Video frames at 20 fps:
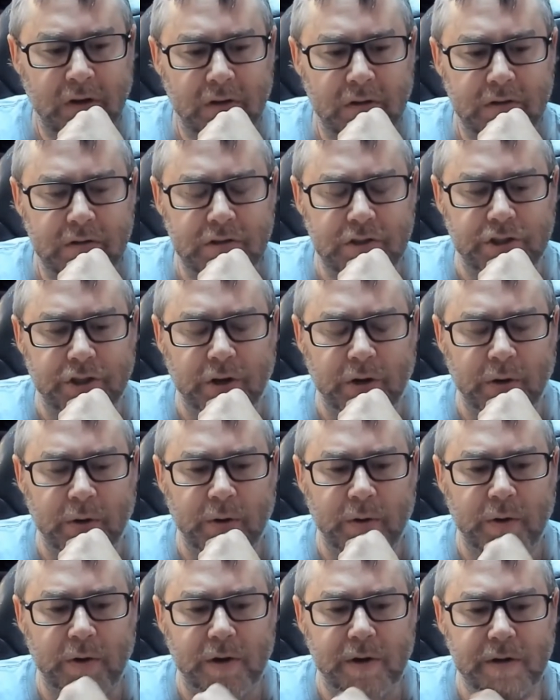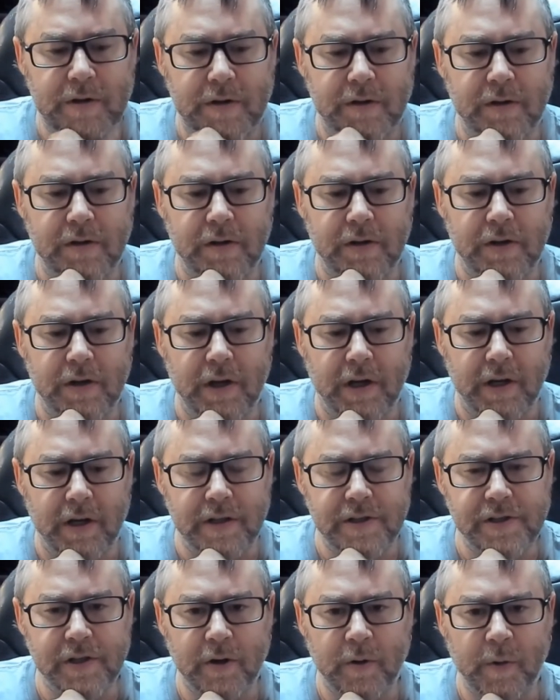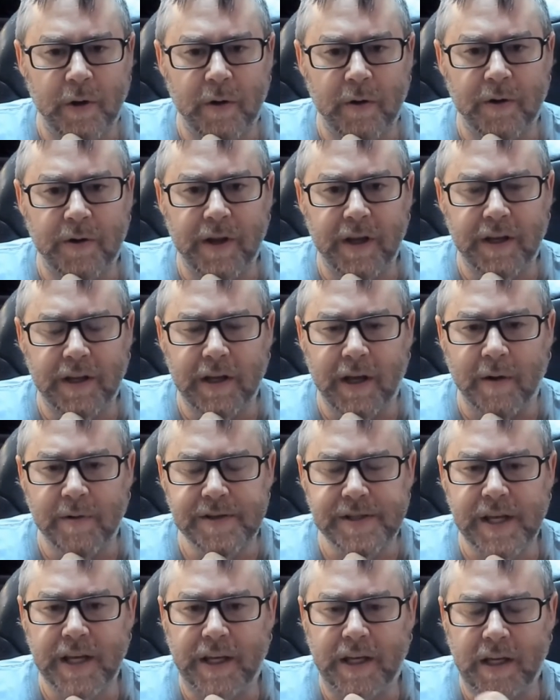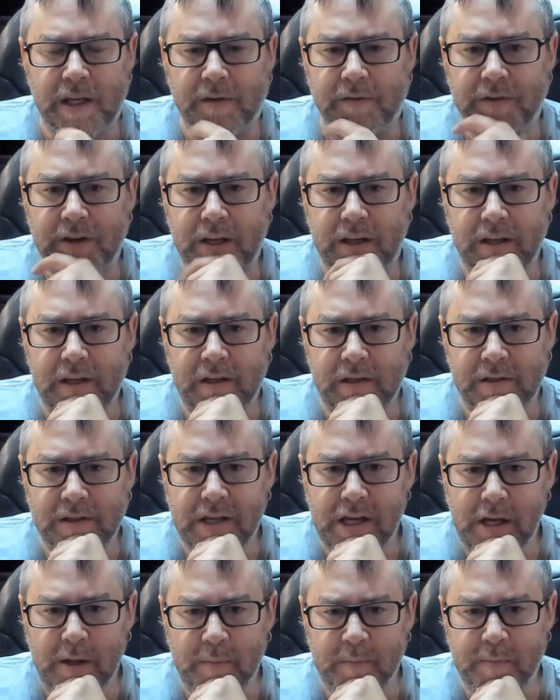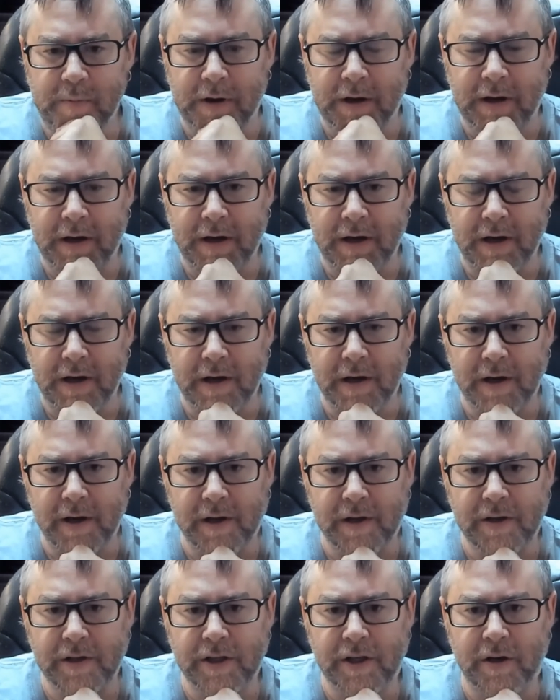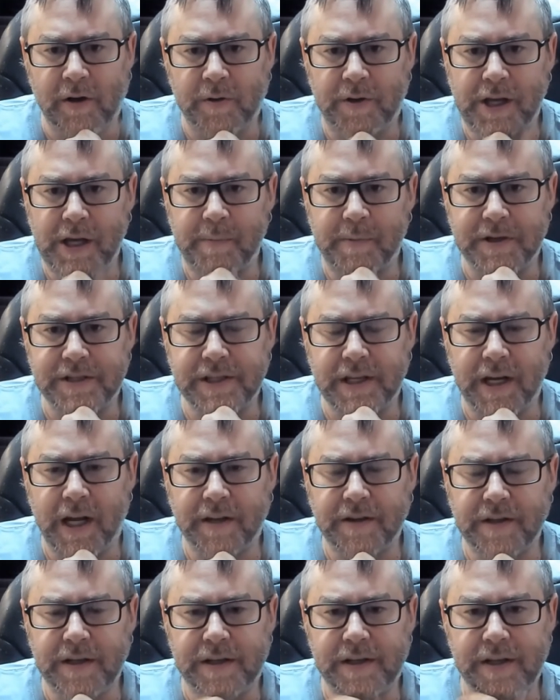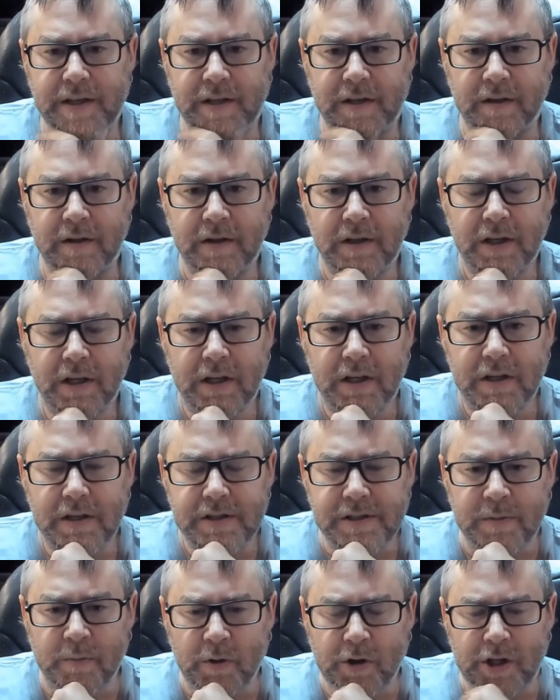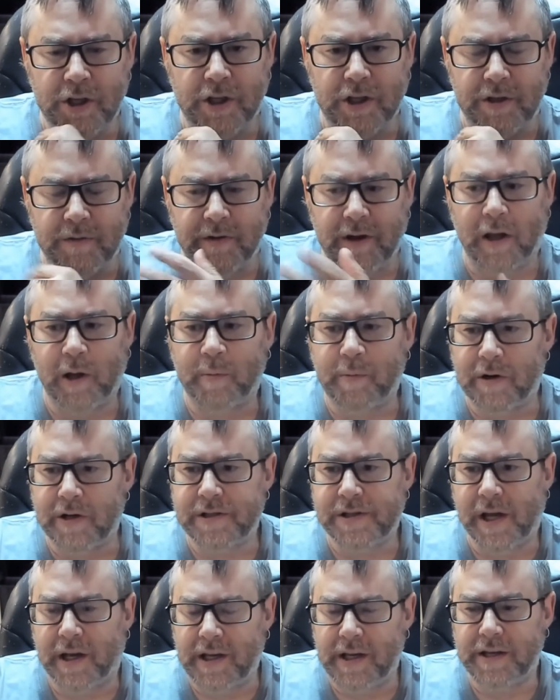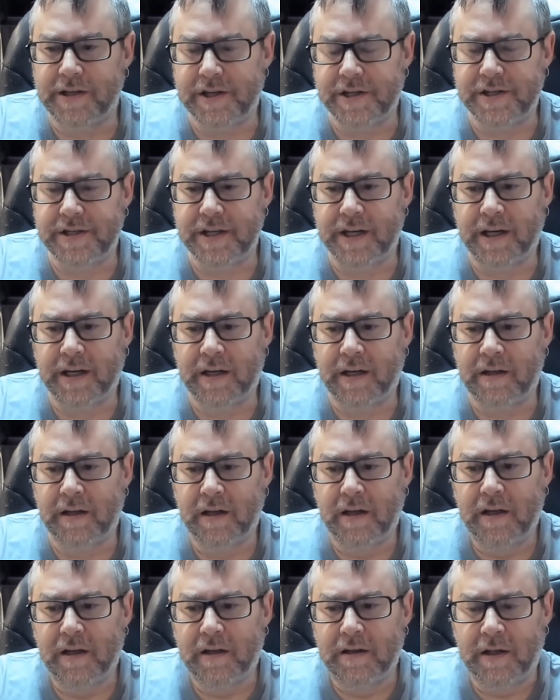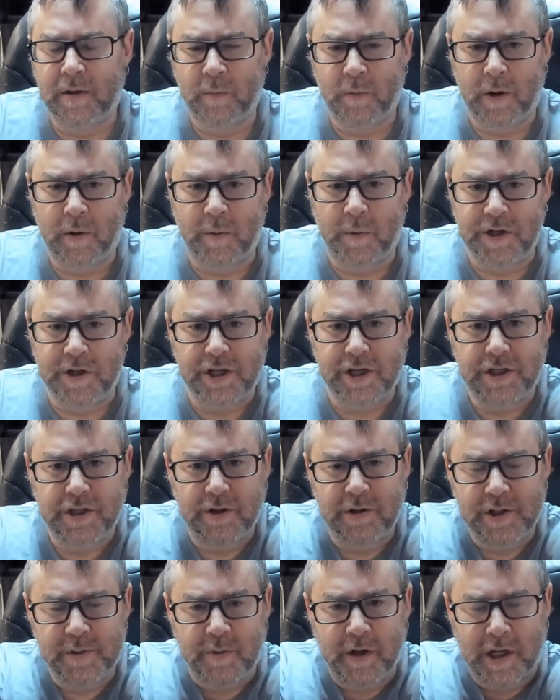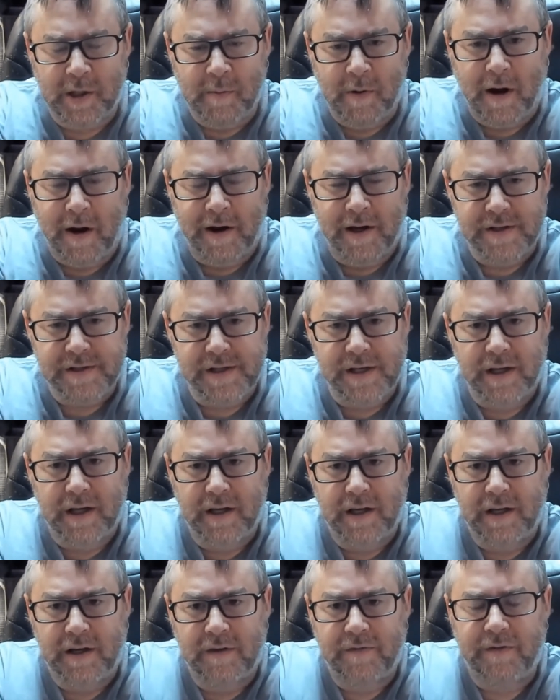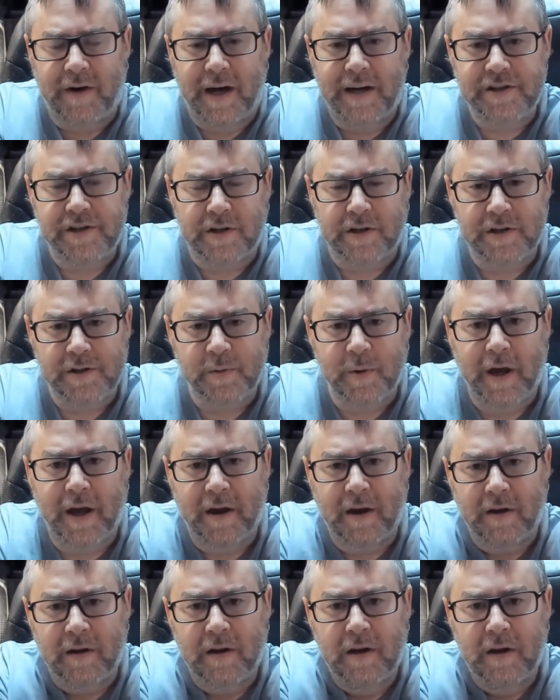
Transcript: So we were thinking. I was thinking if he can keep us connected to some really good developers like he just did, then what we should do is bring him on as an advisor as well.